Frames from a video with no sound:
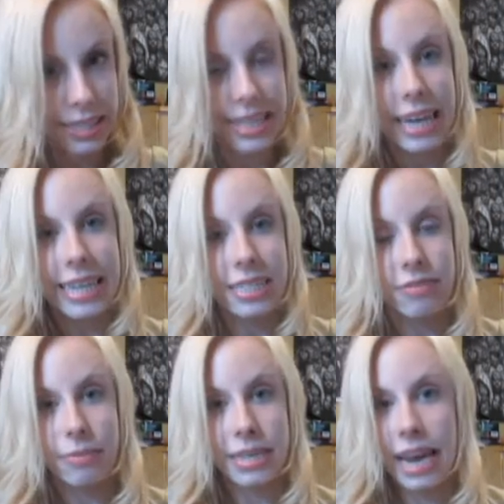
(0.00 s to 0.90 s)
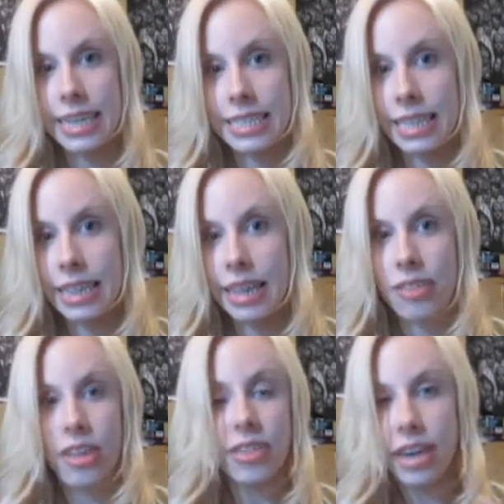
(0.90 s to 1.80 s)
the set list from the 19th. I
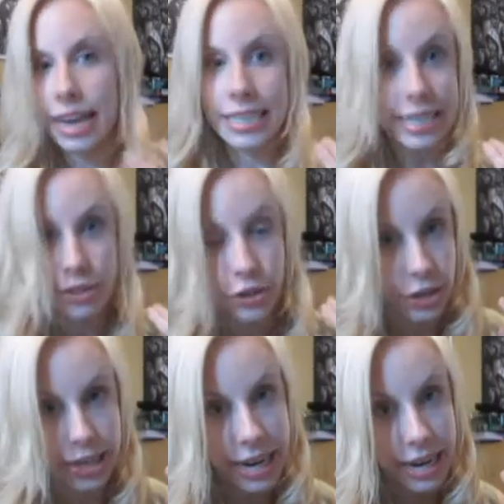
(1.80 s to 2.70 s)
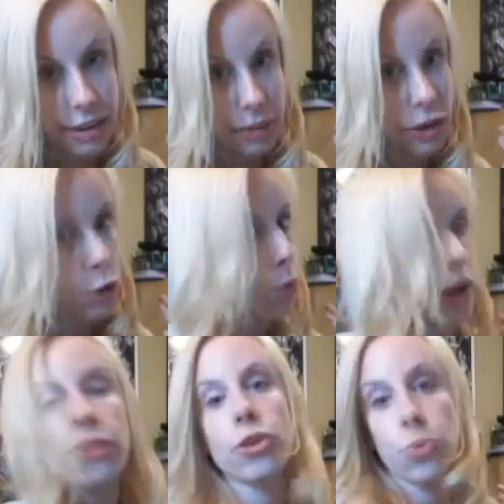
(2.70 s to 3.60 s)
thought the 19th couldn't get any better,
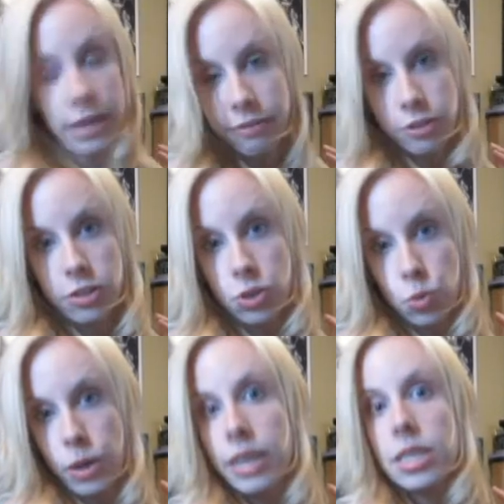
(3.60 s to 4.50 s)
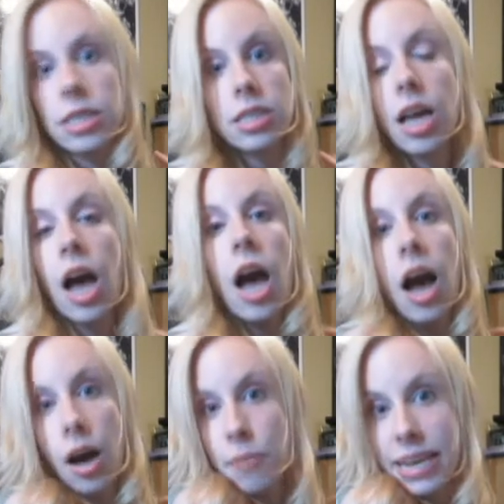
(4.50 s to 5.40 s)
while the 21st was
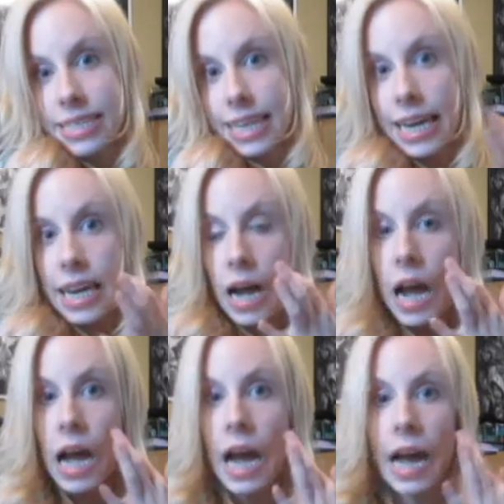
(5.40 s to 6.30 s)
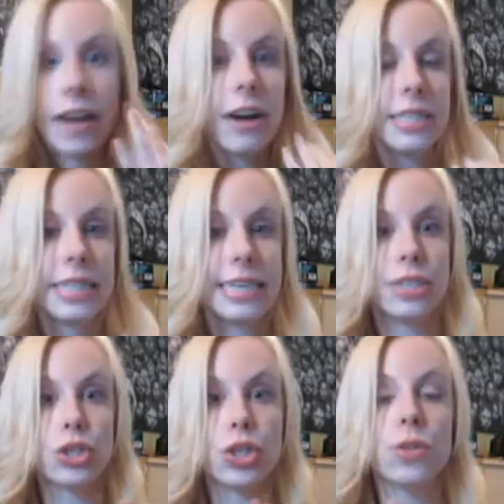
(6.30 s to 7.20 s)
amazing. I got to
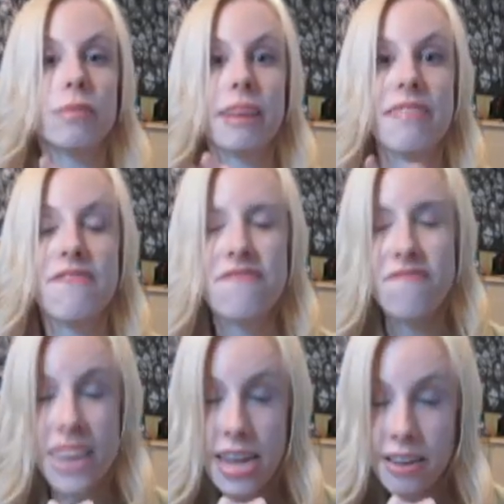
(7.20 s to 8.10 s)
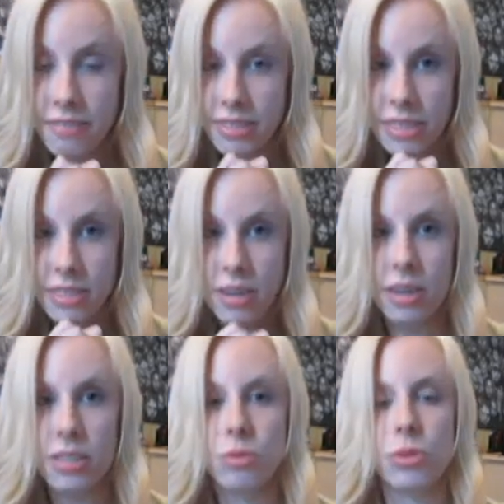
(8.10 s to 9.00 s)
hear two of my favorite
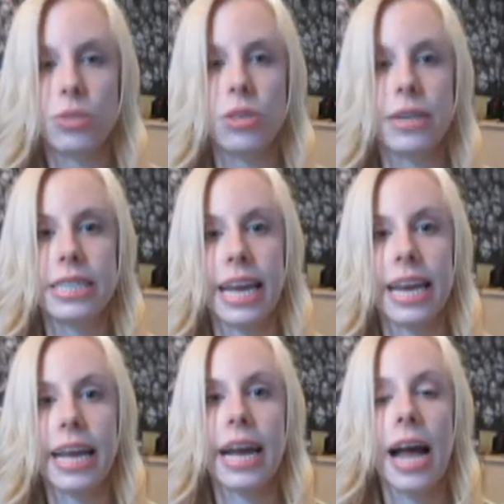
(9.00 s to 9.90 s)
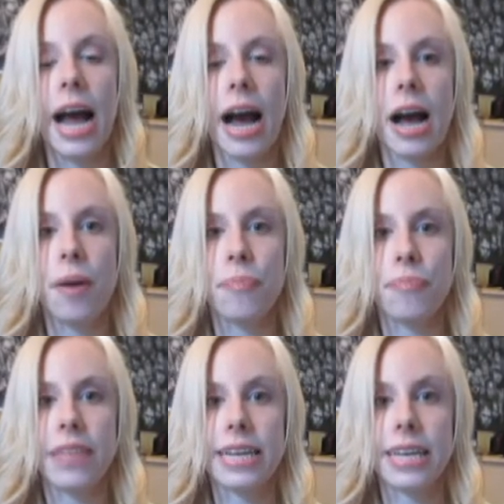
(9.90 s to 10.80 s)
songs, which was so exciting.
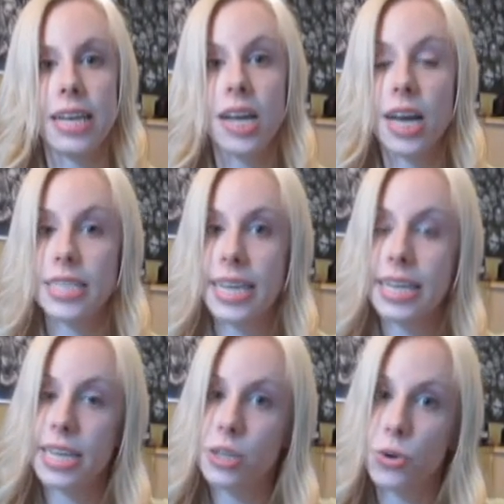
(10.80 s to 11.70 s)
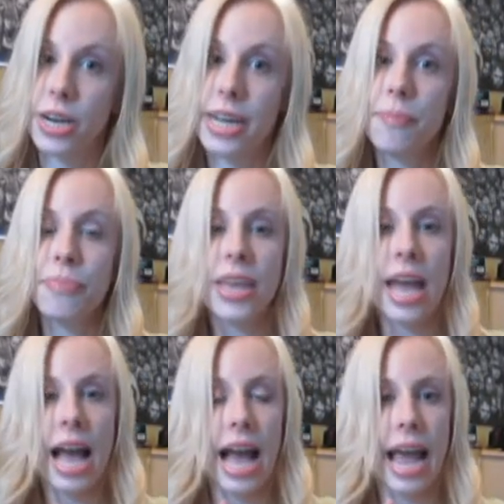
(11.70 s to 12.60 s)
They did Kaze ni Hitori
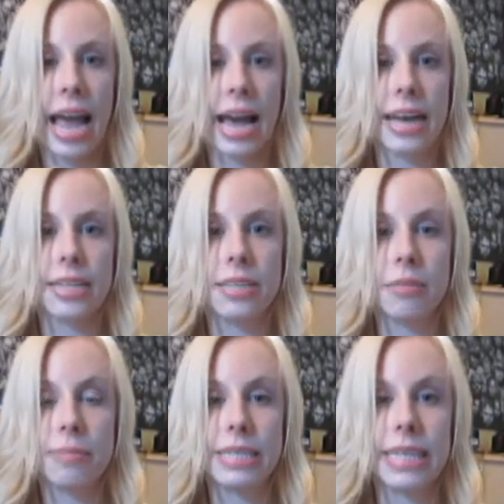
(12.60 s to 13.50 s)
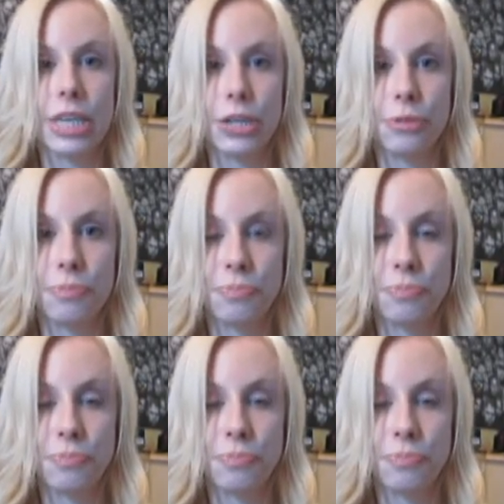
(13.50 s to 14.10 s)
and Missing You,